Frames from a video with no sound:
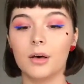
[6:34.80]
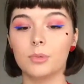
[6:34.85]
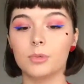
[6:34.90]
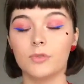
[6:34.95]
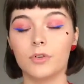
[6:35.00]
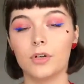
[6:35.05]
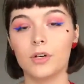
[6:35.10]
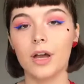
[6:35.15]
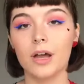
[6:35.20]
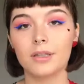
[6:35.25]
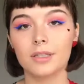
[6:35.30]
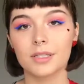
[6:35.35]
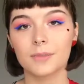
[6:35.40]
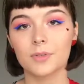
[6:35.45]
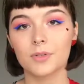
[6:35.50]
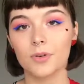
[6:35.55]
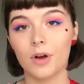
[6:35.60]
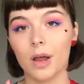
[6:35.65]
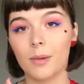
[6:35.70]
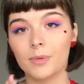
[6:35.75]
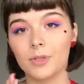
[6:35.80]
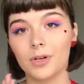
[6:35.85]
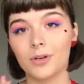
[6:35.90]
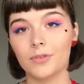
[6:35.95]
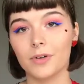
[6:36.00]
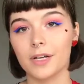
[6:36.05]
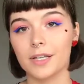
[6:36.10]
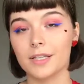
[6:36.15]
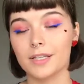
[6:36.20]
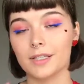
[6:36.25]
If you're not subscribed
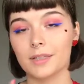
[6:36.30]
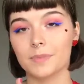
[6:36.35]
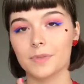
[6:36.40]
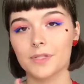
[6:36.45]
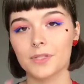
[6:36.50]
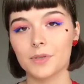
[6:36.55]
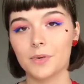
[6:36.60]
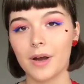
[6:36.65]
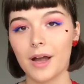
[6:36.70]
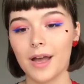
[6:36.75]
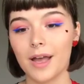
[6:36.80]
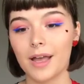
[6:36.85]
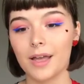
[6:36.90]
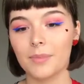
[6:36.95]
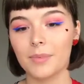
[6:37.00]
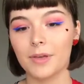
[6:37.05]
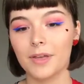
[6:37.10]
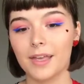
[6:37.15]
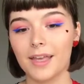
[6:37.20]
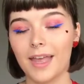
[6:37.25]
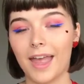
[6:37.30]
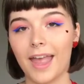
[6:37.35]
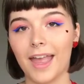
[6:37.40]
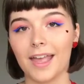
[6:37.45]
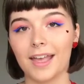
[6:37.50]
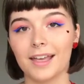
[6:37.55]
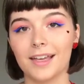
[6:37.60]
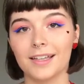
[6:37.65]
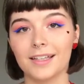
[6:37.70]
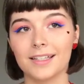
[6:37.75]
already, subscribe
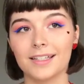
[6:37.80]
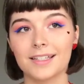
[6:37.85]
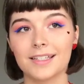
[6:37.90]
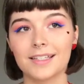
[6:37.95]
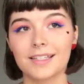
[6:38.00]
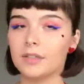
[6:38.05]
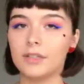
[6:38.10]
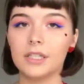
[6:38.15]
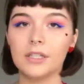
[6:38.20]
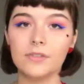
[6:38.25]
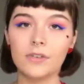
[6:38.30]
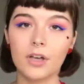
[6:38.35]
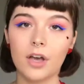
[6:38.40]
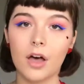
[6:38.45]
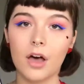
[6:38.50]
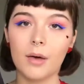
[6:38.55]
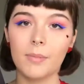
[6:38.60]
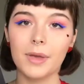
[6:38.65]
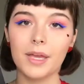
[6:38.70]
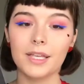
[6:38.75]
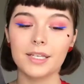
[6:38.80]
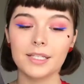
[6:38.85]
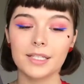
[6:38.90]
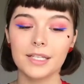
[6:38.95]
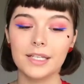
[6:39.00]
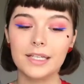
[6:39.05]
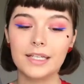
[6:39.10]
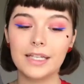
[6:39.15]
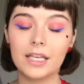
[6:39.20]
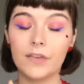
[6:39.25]
and leave a comment.
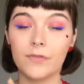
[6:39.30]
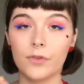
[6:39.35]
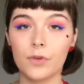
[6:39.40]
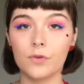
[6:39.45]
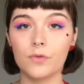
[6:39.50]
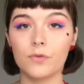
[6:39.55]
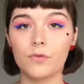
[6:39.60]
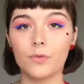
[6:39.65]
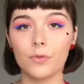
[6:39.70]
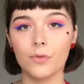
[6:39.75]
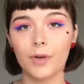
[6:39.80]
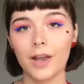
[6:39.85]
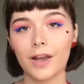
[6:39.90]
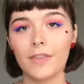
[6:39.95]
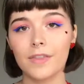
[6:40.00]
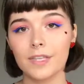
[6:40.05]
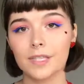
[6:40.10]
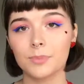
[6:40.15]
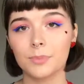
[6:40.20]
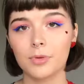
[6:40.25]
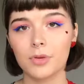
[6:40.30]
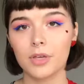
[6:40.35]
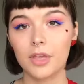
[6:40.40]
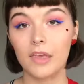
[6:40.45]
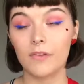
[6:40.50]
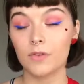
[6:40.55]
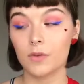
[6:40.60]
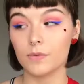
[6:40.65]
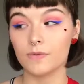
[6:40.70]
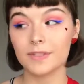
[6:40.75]
If you've read this book,
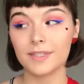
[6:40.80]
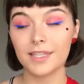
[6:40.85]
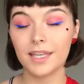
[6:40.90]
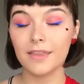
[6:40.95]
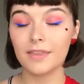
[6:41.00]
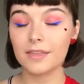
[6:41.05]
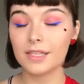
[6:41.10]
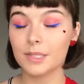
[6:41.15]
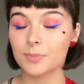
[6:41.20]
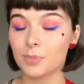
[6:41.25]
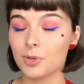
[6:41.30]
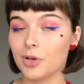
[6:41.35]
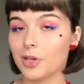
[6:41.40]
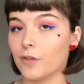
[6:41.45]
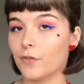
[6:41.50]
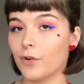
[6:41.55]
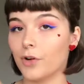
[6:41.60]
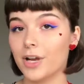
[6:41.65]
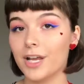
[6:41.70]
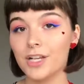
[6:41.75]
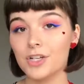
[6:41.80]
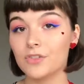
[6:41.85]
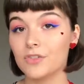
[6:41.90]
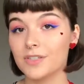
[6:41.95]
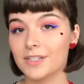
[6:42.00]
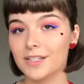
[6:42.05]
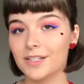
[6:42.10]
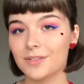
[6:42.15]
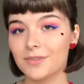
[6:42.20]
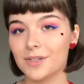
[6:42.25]
if you've seen this book, if you're
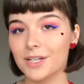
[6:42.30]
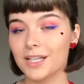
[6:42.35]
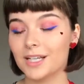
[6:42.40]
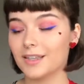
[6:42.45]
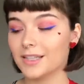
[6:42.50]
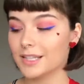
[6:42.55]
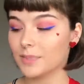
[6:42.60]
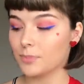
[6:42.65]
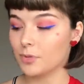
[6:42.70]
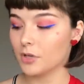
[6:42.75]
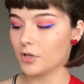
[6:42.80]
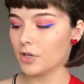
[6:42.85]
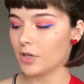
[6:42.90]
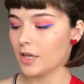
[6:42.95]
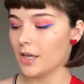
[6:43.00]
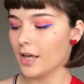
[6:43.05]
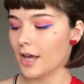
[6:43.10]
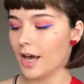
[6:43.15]
interested in reading this book,